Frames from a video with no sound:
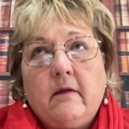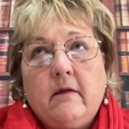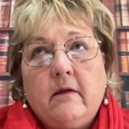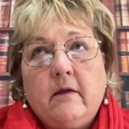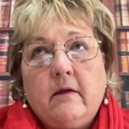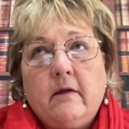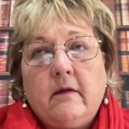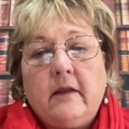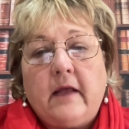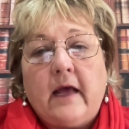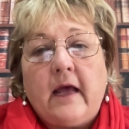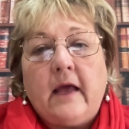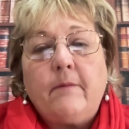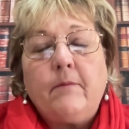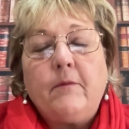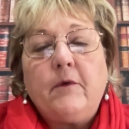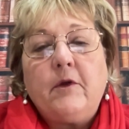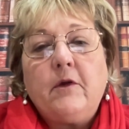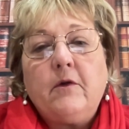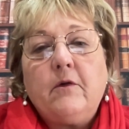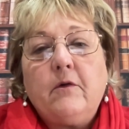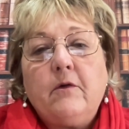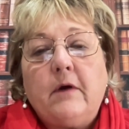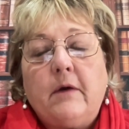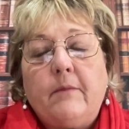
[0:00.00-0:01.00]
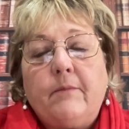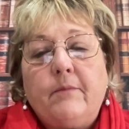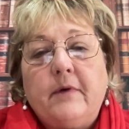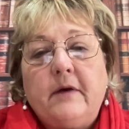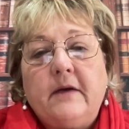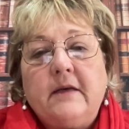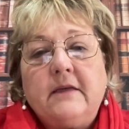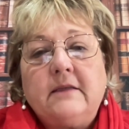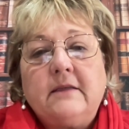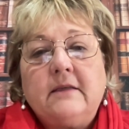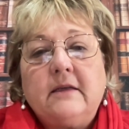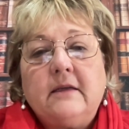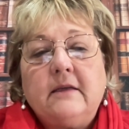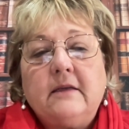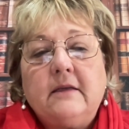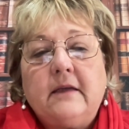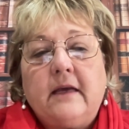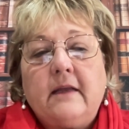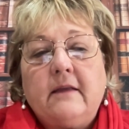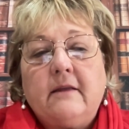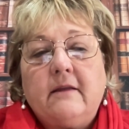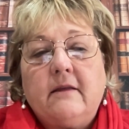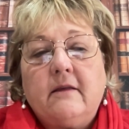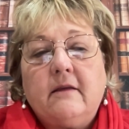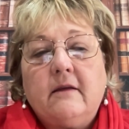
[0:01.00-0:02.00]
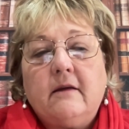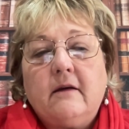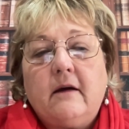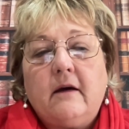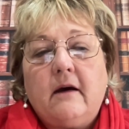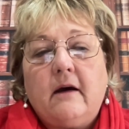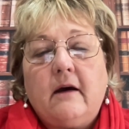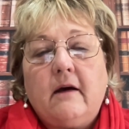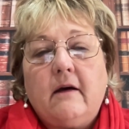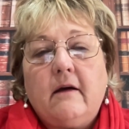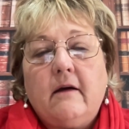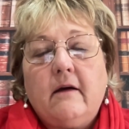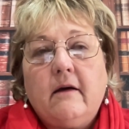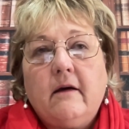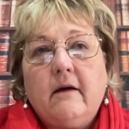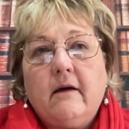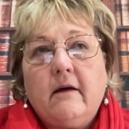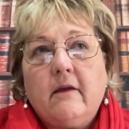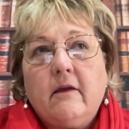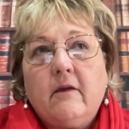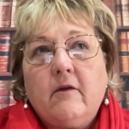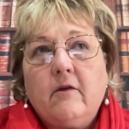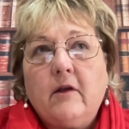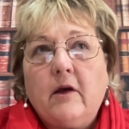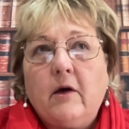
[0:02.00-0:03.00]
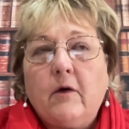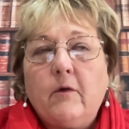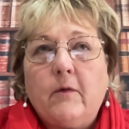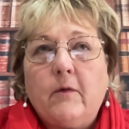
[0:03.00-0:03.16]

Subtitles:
name you a person that, you know